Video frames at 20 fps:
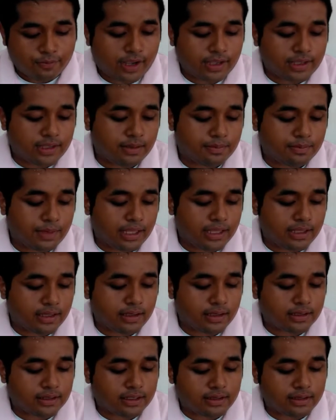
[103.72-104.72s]
wrecking,
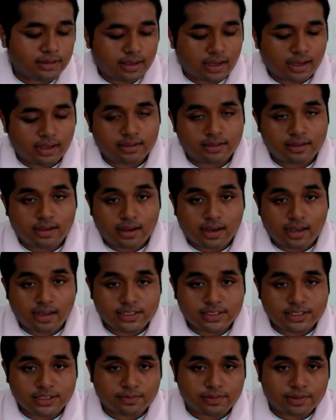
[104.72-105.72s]
making it the ninth
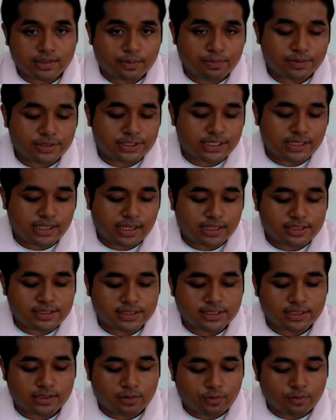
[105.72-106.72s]
highest of leprosy
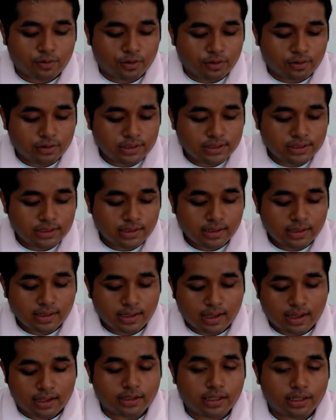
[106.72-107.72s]
cases in the world
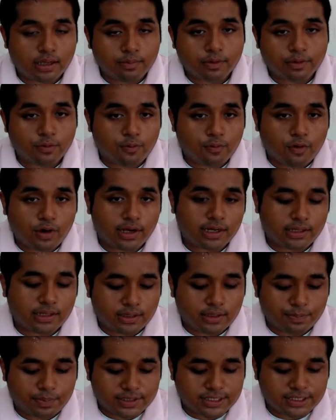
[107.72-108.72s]
and number one
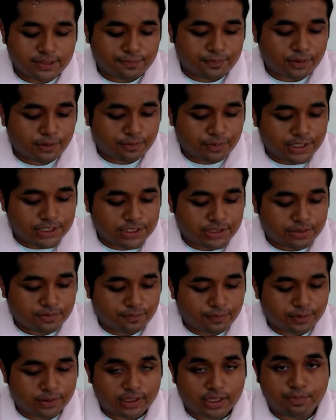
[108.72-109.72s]
in the Pacific region
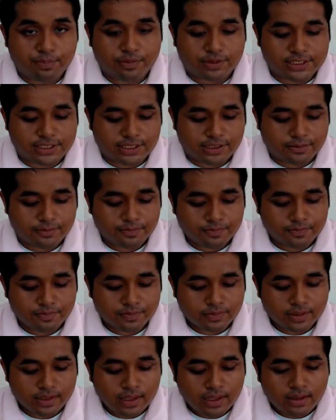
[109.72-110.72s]
for leprosy.
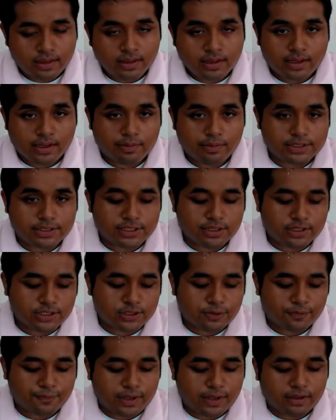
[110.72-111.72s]
It was
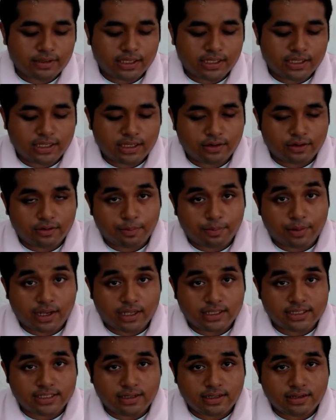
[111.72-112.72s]
also found that
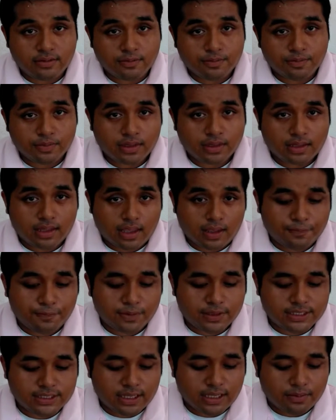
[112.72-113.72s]
Kiribati,
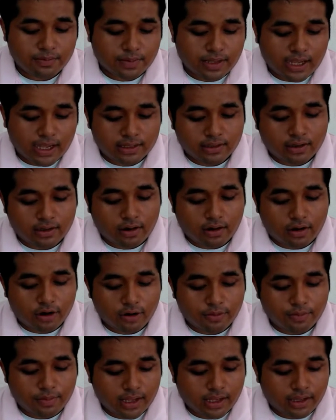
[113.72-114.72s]
FSM, and the
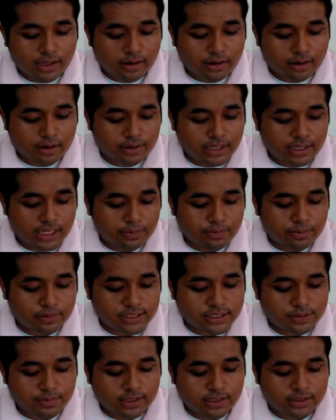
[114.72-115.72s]
RMI are
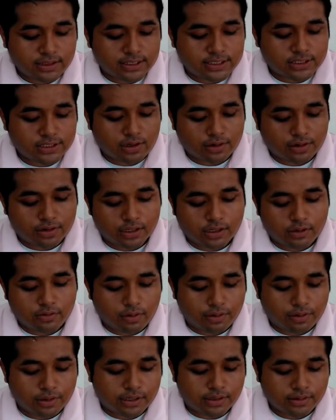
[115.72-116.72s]
unable to meet this target
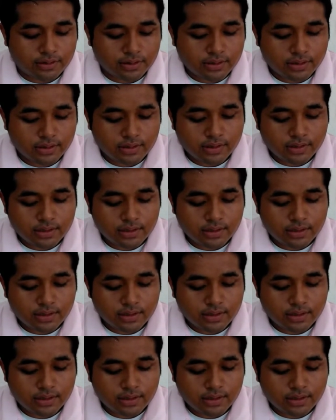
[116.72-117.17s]
quota.